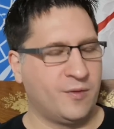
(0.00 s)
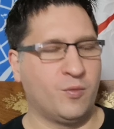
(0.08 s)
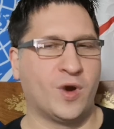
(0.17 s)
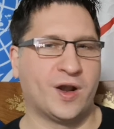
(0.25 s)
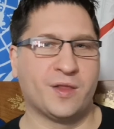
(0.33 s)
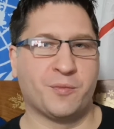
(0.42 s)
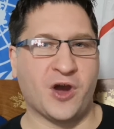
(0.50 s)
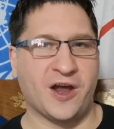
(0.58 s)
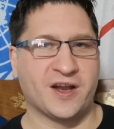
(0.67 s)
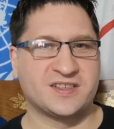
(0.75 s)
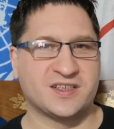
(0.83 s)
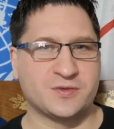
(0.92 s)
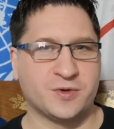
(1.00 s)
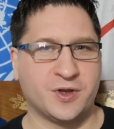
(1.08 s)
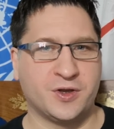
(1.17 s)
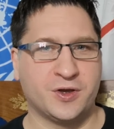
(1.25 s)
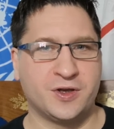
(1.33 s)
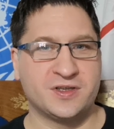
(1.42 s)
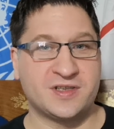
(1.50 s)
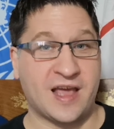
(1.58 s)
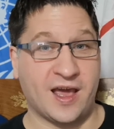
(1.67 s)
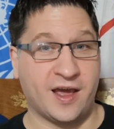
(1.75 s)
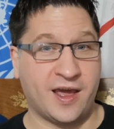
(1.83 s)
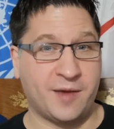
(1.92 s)
one of the products that's really good is
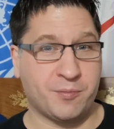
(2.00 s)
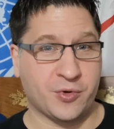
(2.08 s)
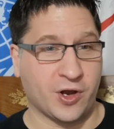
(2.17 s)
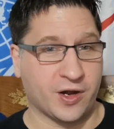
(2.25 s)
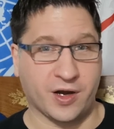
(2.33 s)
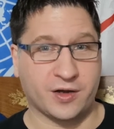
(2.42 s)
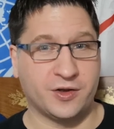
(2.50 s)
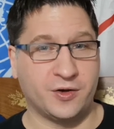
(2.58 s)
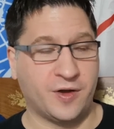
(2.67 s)
a hemp product.